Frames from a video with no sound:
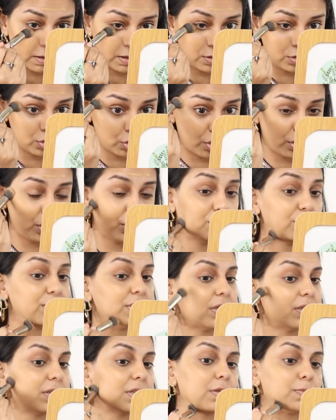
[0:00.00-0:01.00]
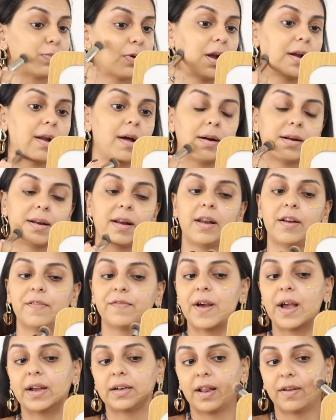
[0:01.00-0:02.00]
enjoy using this product, and in
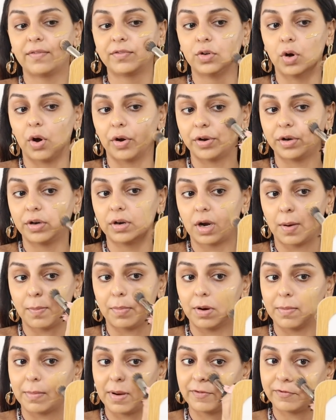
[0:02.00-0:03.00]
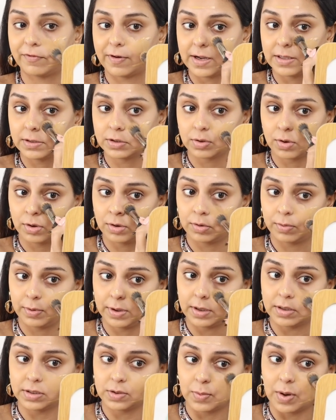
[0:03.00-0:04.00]
fact I've gotten a couple of my friends onto
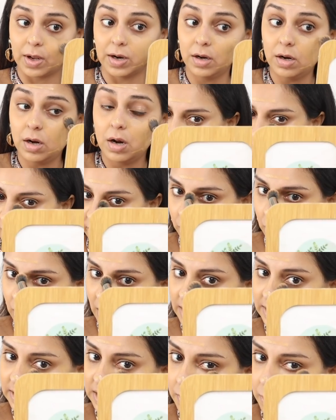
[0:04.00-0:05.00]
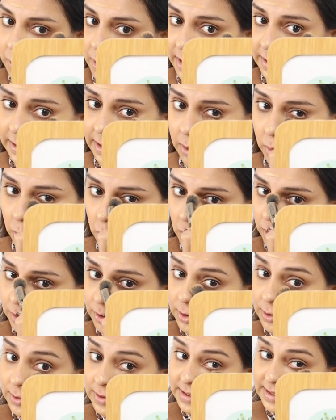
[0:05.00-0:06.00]
it as well. If you are someone that
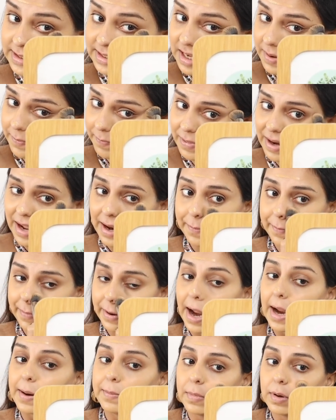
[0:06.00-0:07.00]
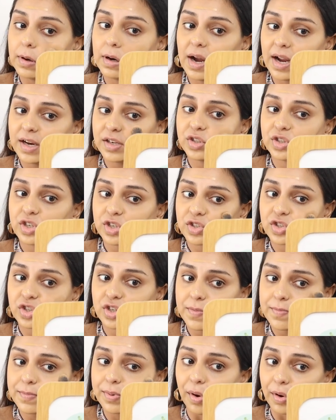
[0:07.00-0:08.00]
wants to skip like primer and just
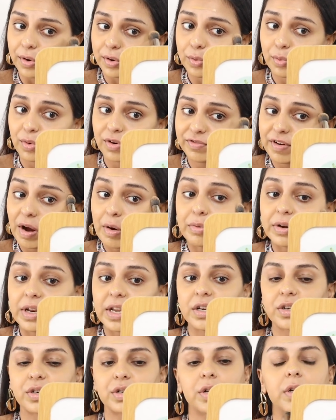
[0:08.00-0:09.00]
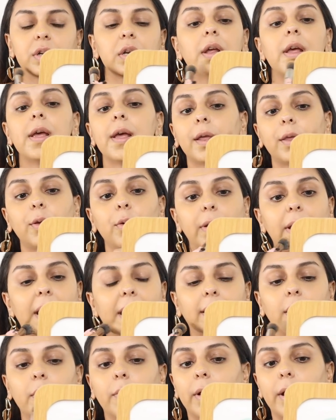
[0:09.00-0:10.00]
jump onto a foundation, you
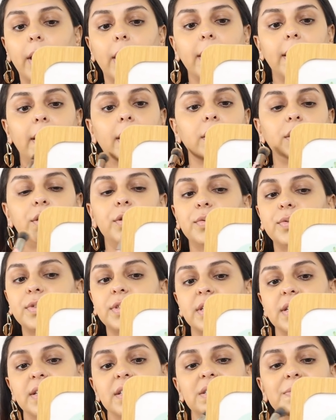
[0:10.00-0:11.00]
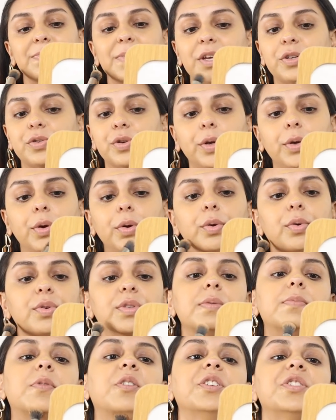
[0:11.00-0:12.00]
can go ahead and use this. Make sure you
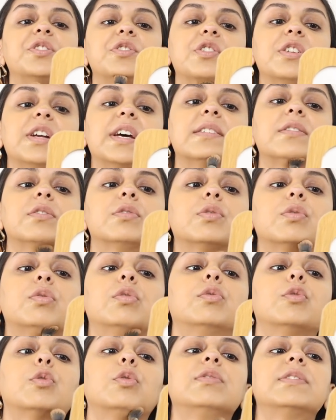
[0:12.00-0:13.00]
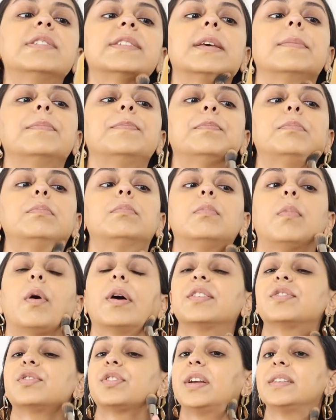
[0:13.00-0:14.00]
use a moisturizer though. Don't skip
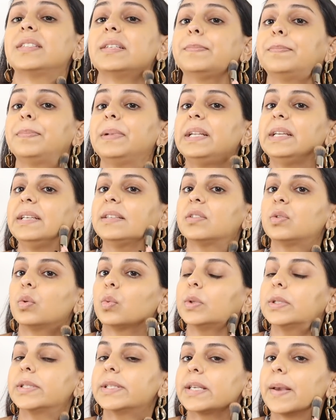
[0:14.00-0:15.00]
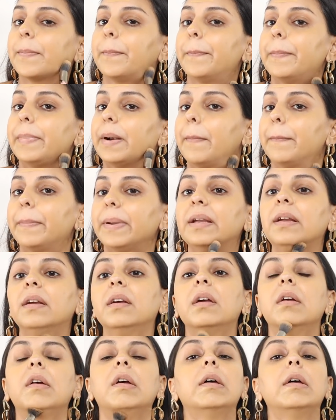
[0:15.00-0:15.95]
moisturizing, please don't skip prepping.